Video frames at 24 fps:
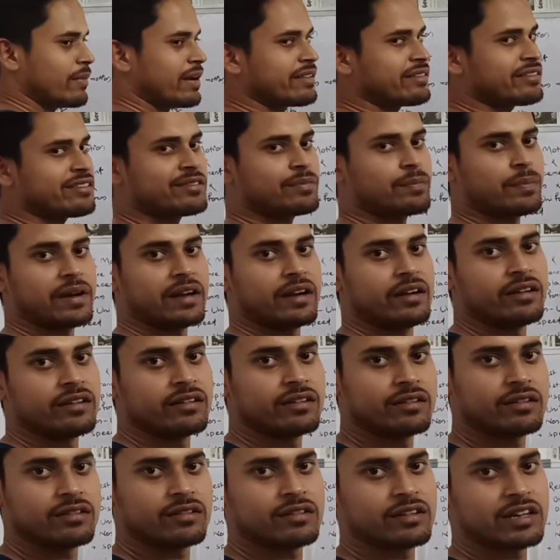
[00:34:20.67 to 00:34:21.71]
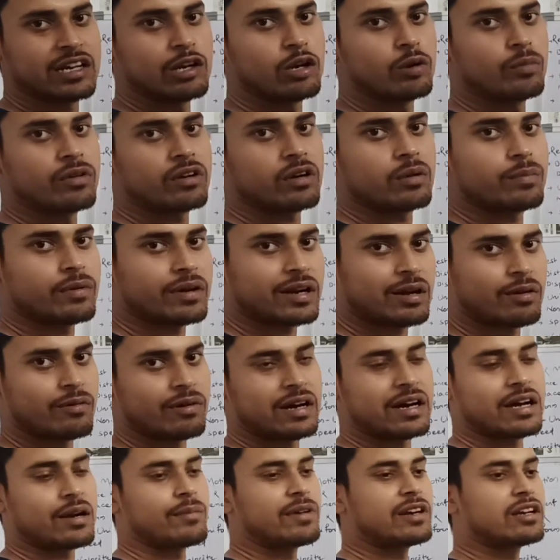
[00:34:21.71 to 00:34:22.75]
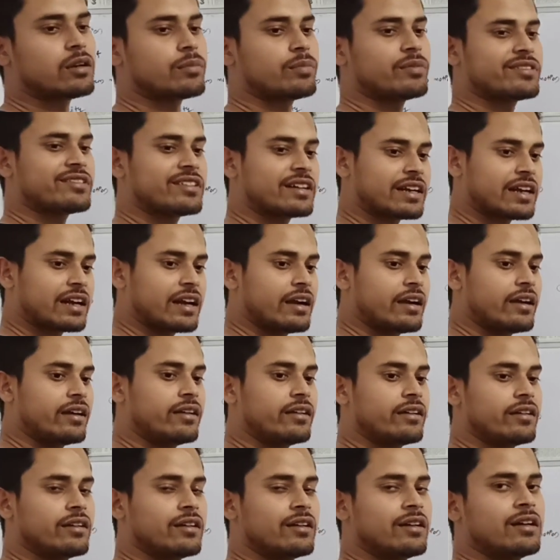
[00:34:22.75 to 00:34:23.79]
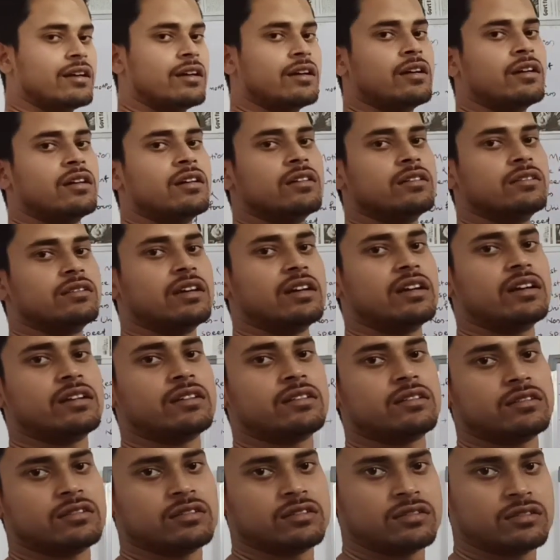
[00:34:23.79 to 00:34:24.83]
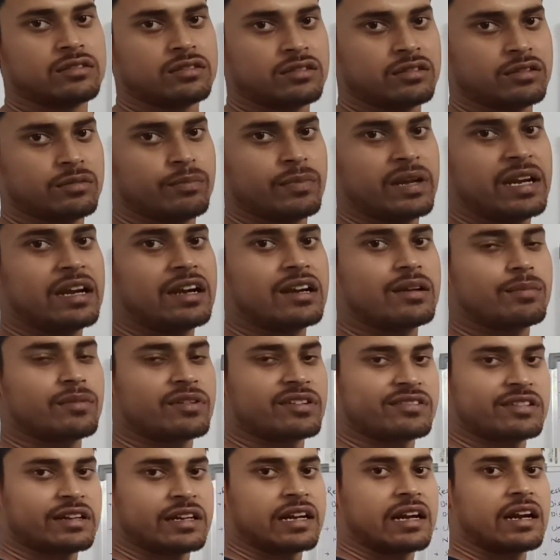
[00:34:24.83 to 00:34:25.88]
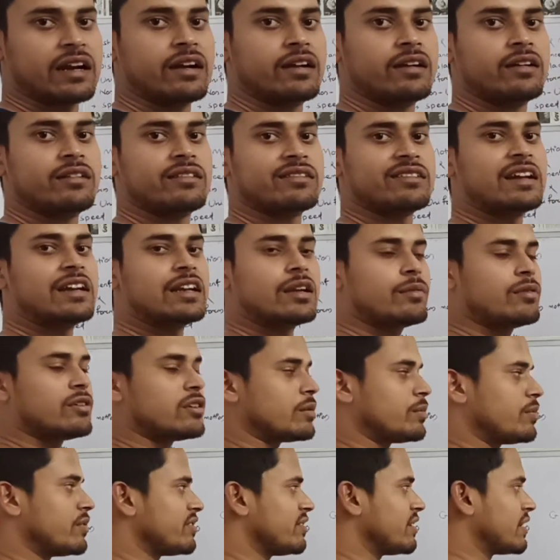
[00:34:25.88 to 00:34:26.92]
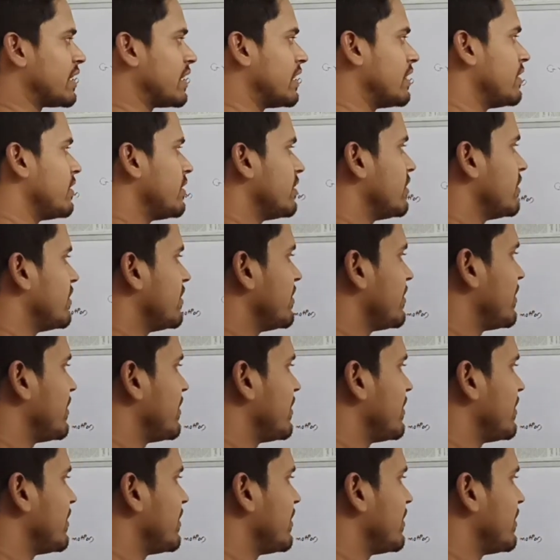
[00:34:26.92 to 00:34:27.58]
as speed. Kilometer per hour, meter per second, that minute per second, centimeter per second,